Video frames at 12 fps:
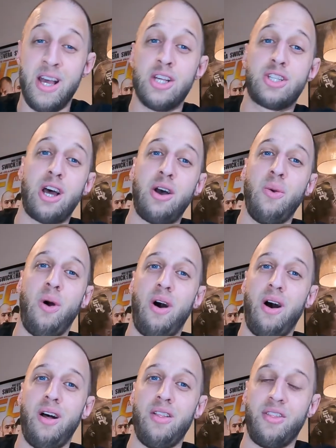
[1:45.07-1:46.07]
So,
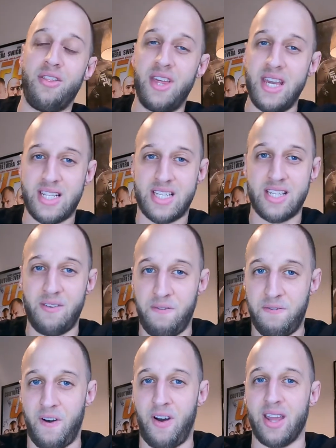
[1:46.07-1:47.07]
this
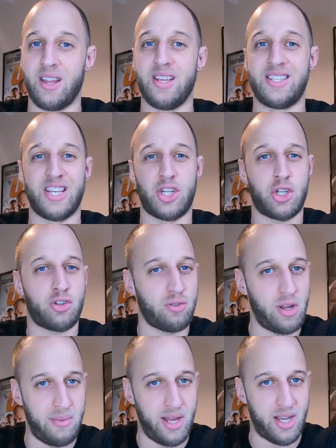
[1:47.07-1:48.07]
fight is
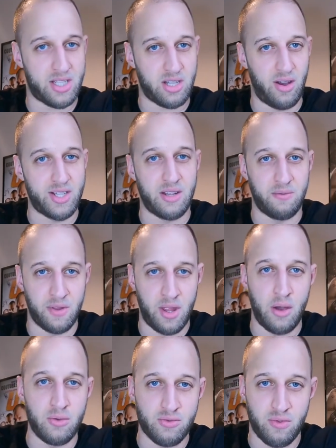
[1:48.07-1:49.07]
extremely exciting for
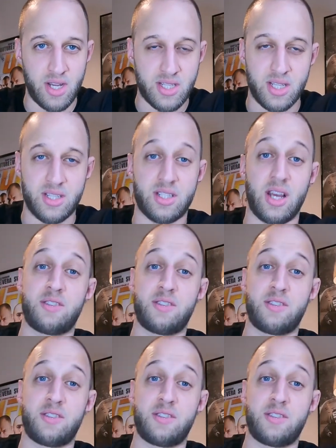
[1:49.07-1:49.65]
those reasons.